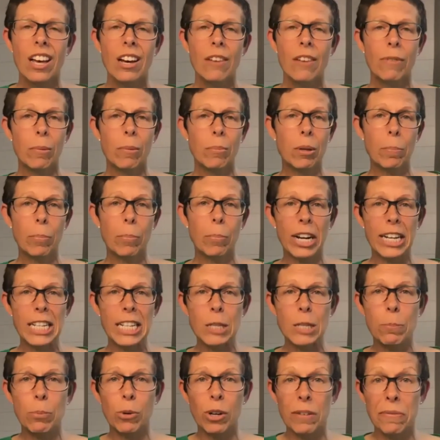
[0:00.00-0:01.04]
from the press
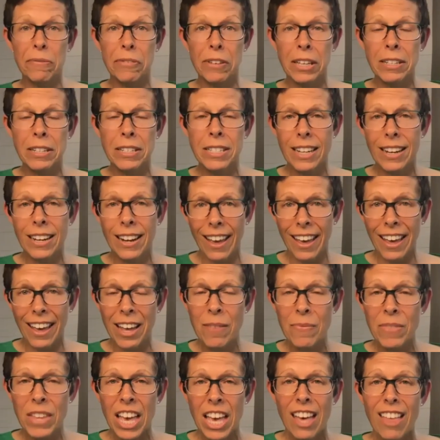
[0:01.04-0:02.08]
briefing today,